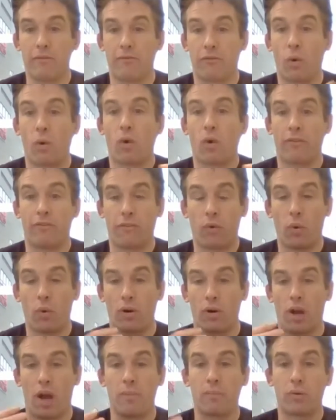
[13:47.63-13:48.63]

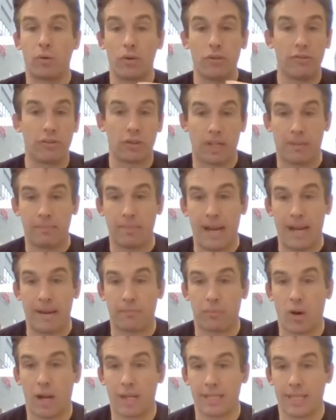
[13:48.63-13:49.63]
for approval
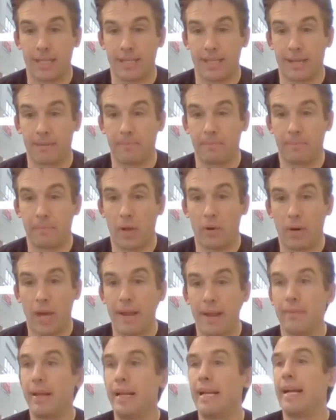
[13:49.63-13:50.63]
and processing. Okay,